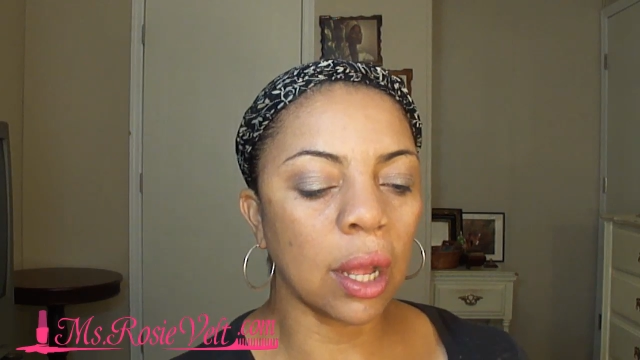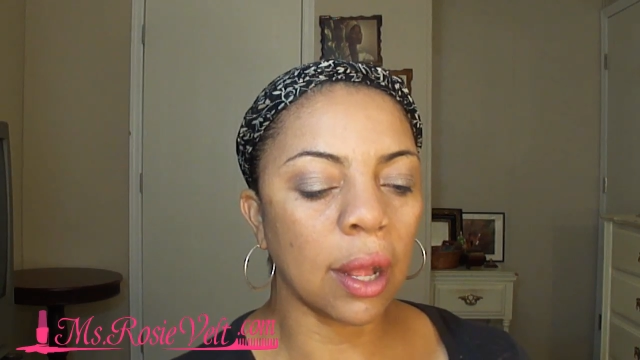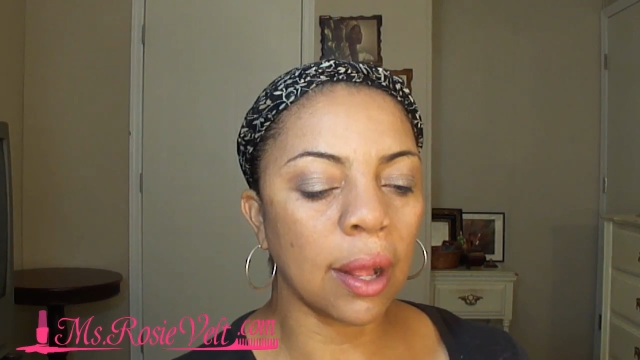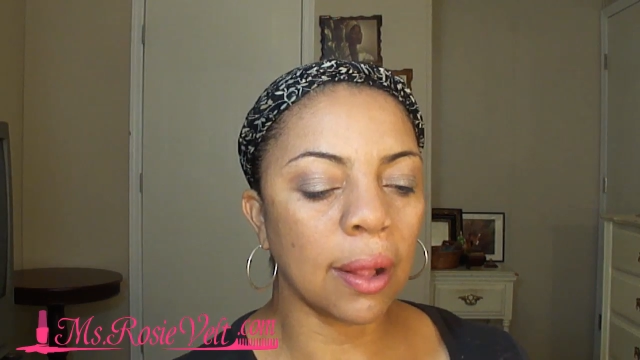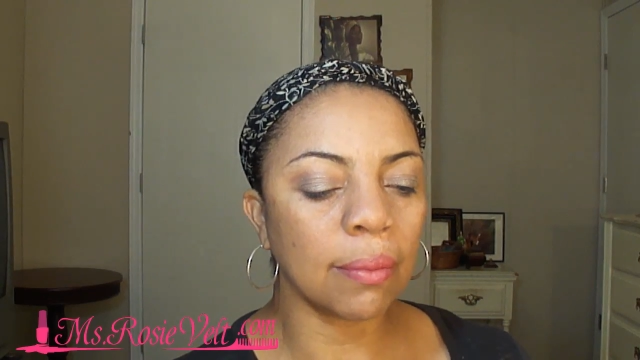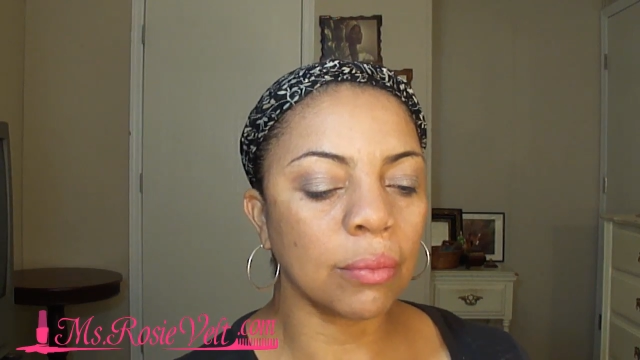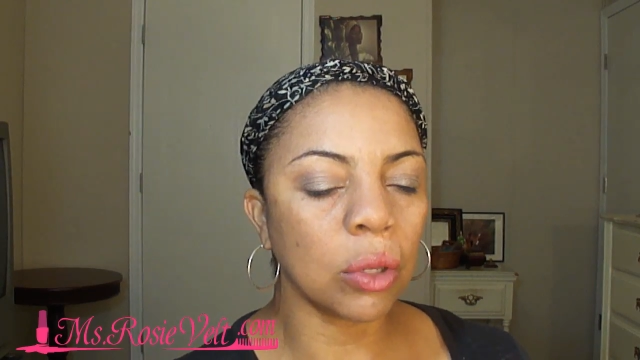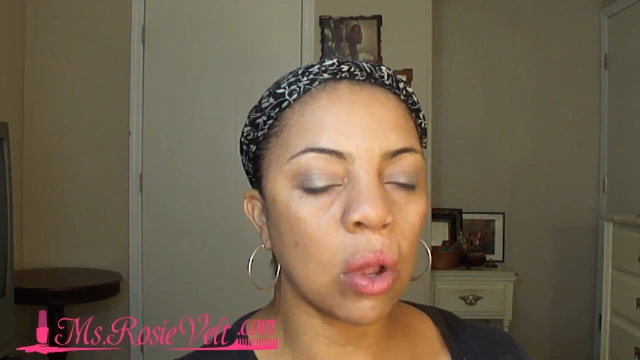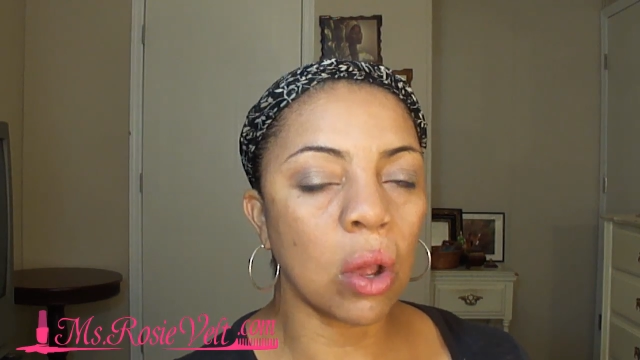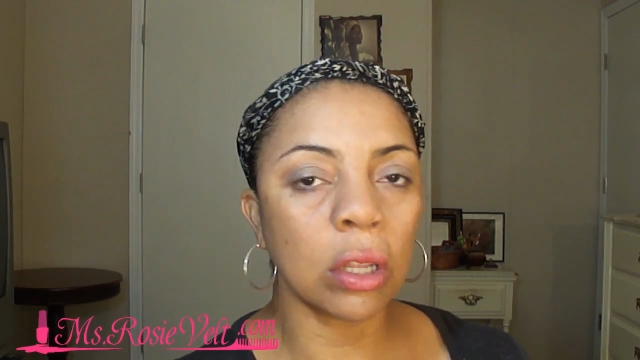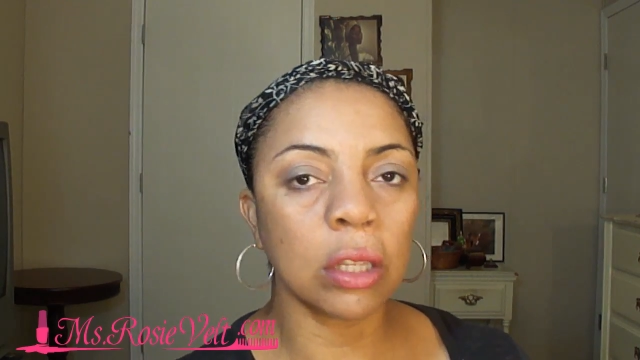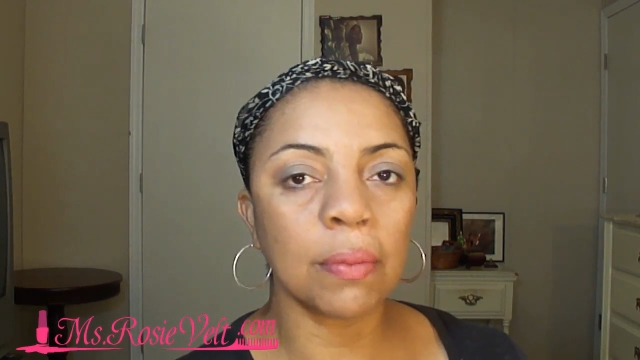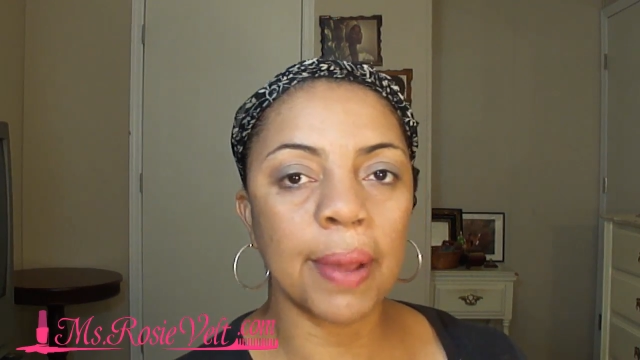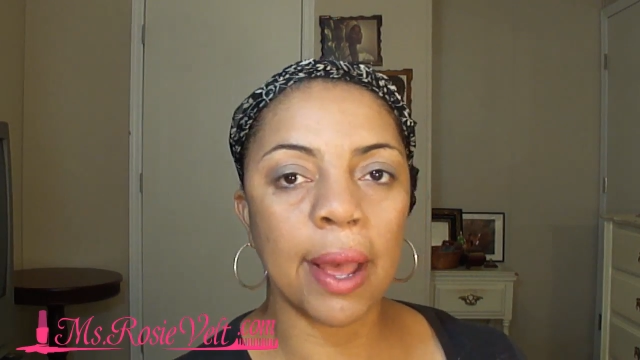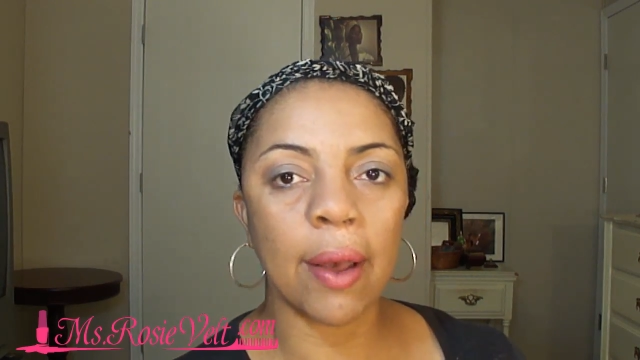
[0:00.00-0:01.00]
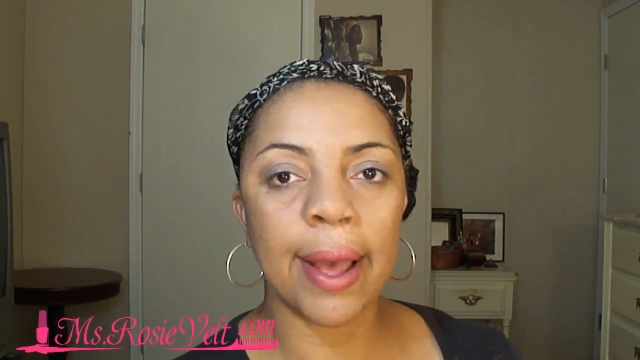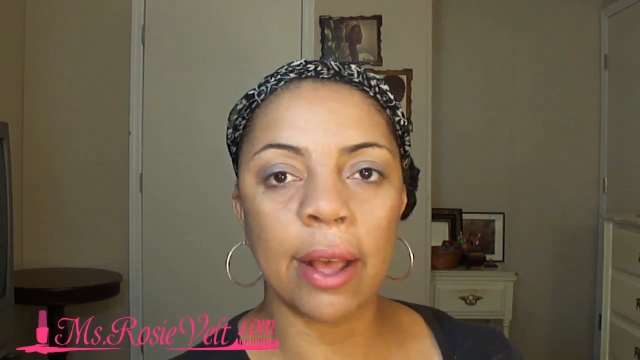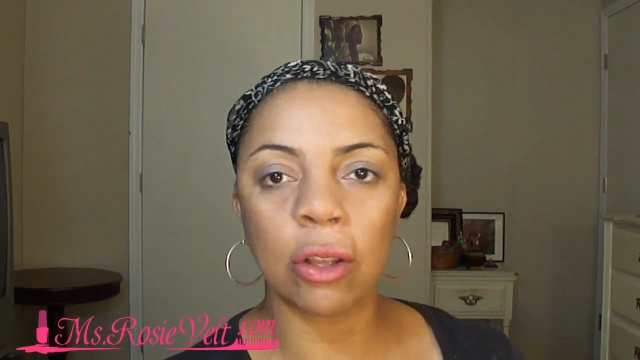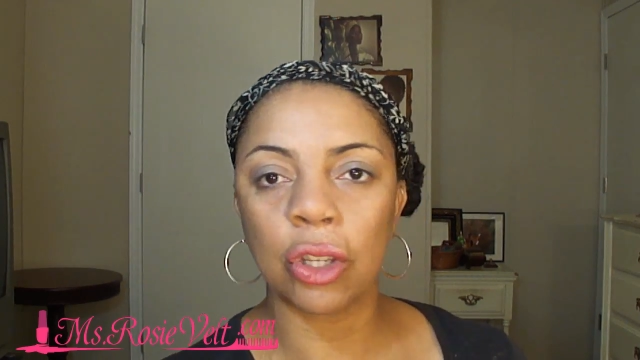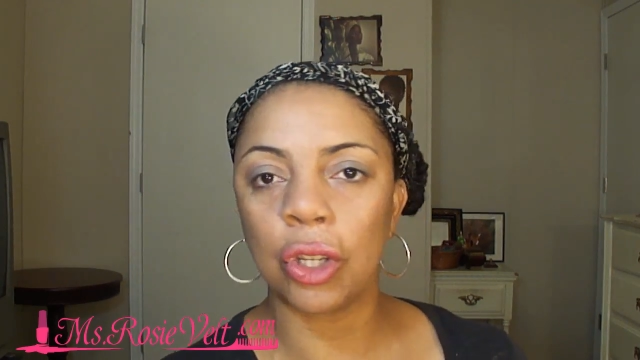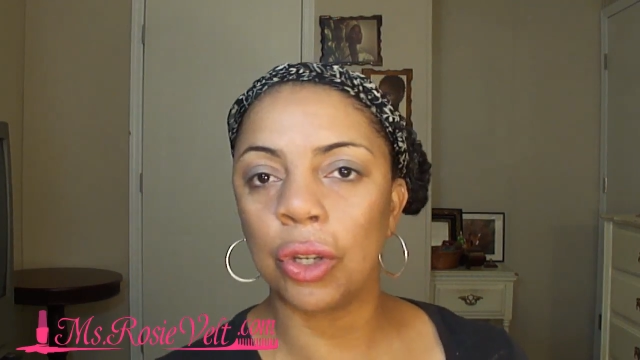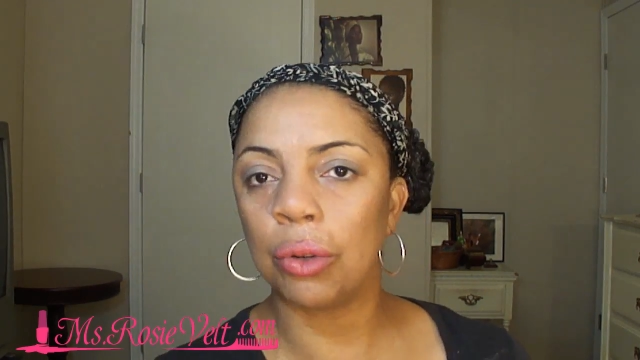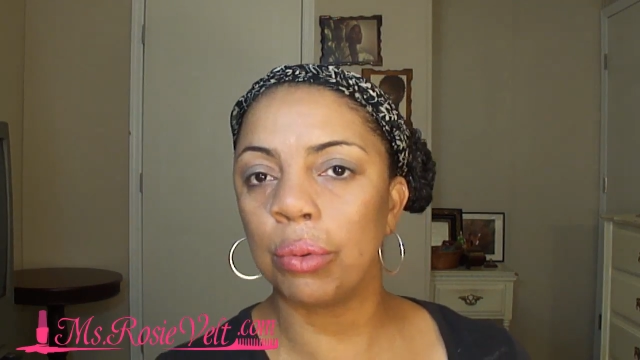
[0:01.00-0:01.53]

talks about how she